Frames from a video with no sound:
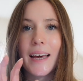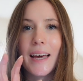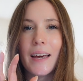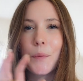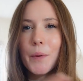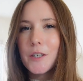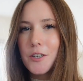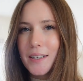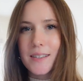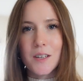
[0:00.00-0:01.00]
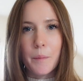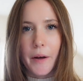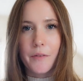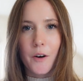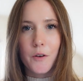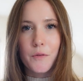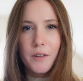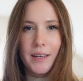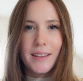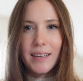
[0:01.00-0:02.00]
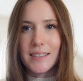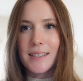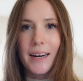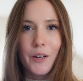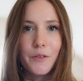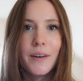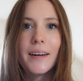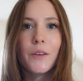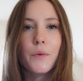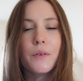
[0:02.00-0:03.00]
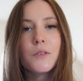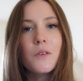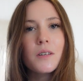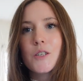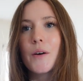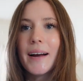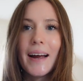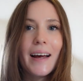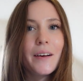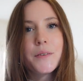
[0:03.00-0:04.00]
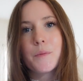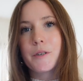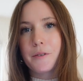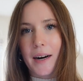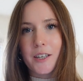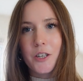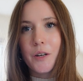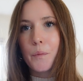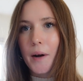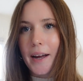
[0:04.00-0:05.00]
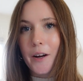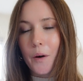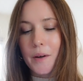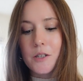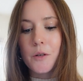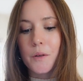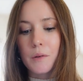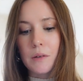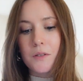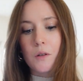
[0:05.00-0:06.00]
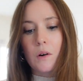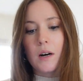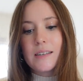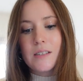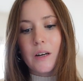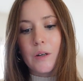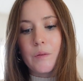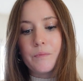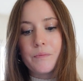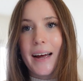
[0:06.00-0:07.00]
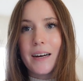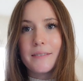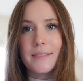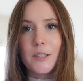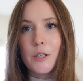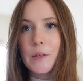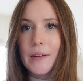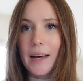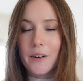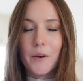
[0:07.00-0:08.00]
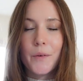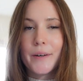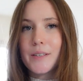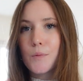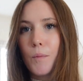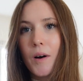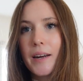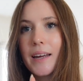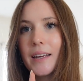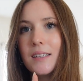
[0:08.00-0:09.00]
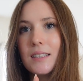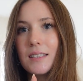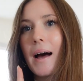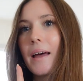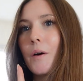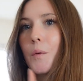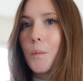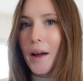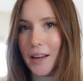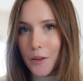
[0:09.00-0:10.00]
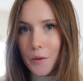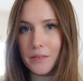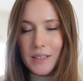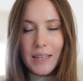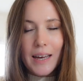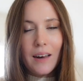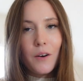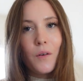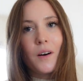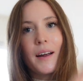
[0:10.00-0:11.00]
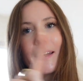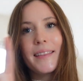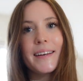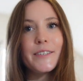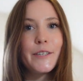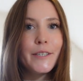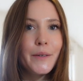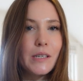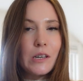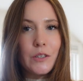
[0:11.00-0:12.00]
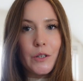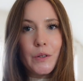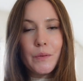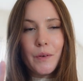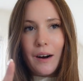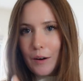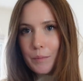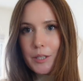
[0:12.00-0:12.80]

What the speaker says: a wish list on my phone for like things that I could find at thrift stores. So I kind of have some direction when I go into a thrift store. So I have two categories. One is my wedding thrifting category, and then two is also home